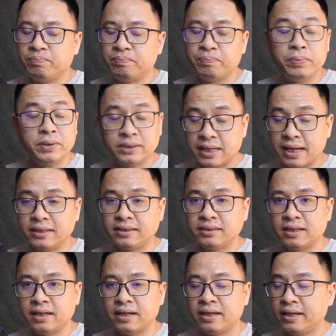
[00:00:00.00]
preset
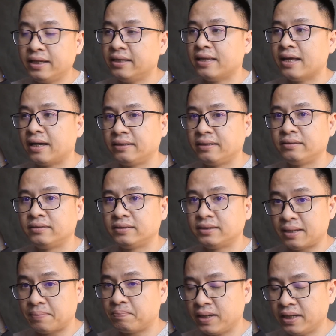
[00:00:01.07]
in that
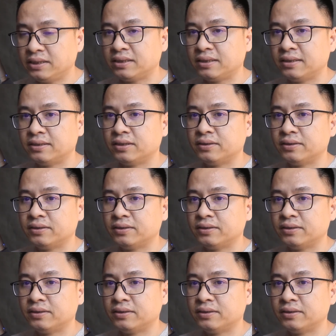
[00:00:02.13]
template